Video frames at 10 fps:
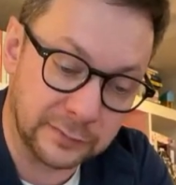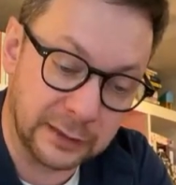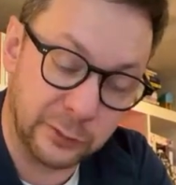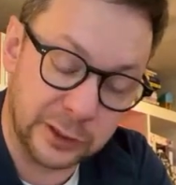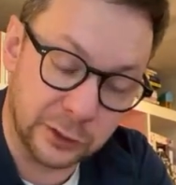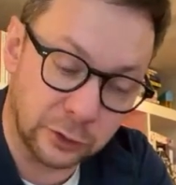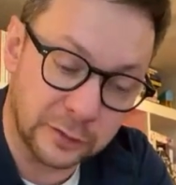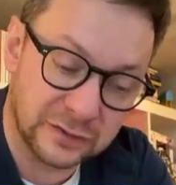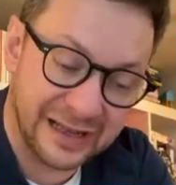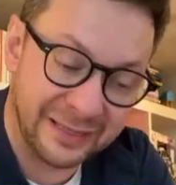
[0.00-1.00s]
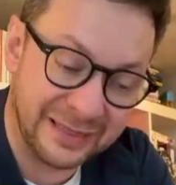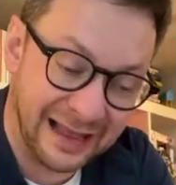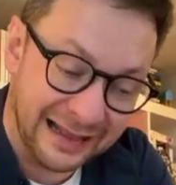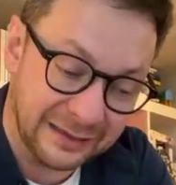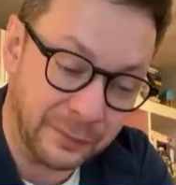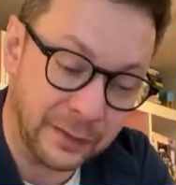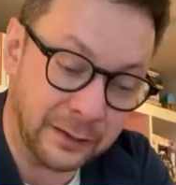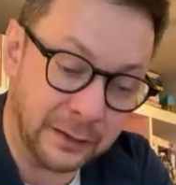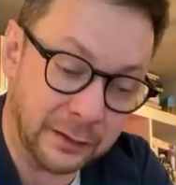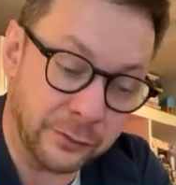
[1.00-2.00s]
If we can understand that,
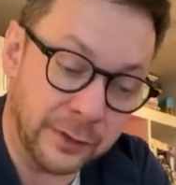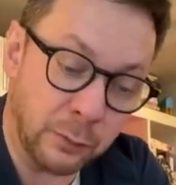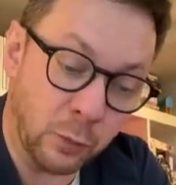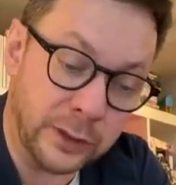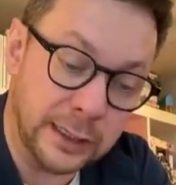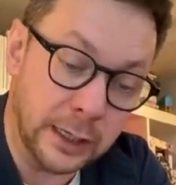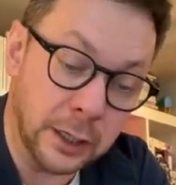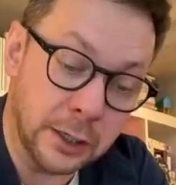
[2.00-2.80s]
then we